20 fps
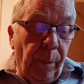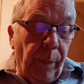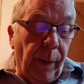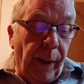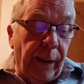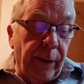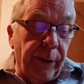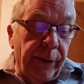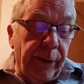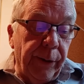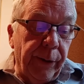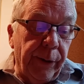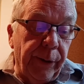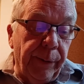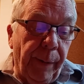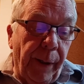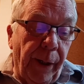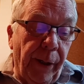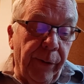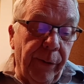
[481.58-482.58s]
places
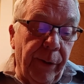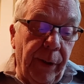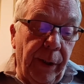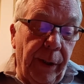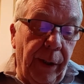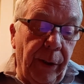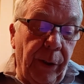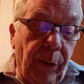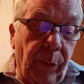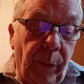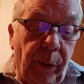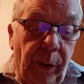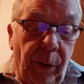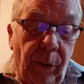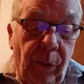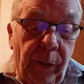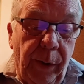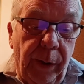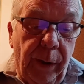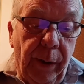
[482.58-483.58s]
supposedly in the
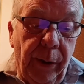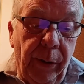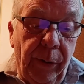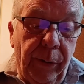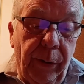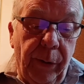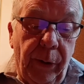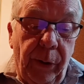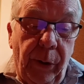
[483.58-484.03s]
world, including the